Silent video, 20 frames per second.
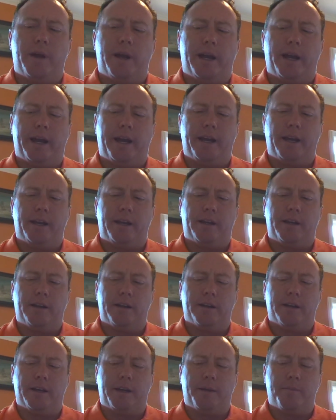a
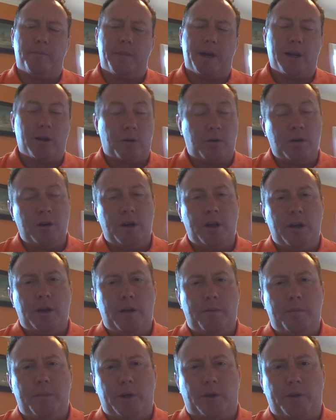metal
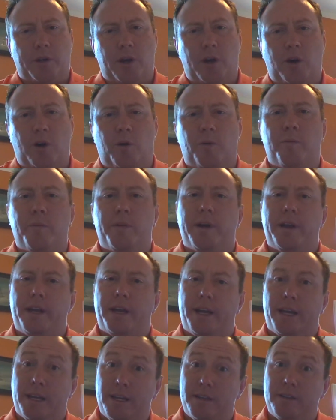built home
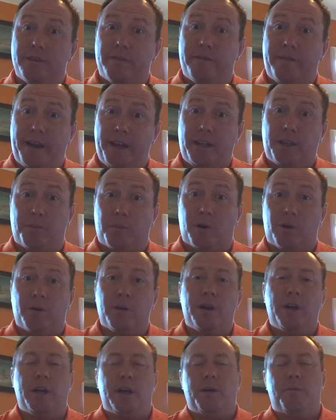is
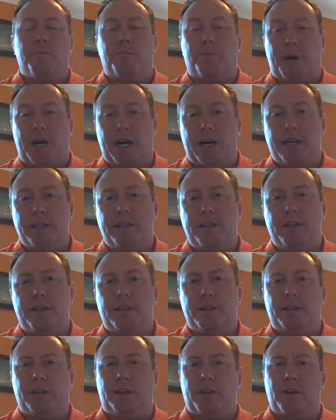available, but
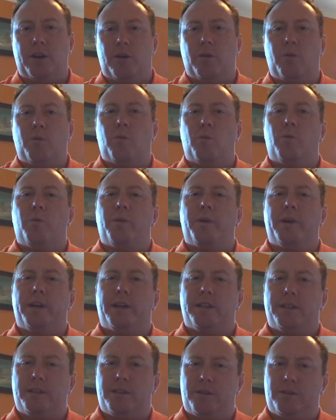
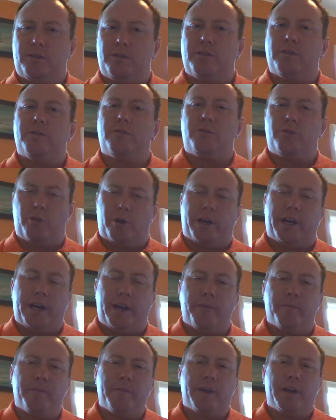it's
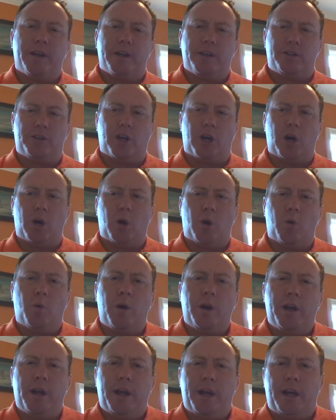tricky. So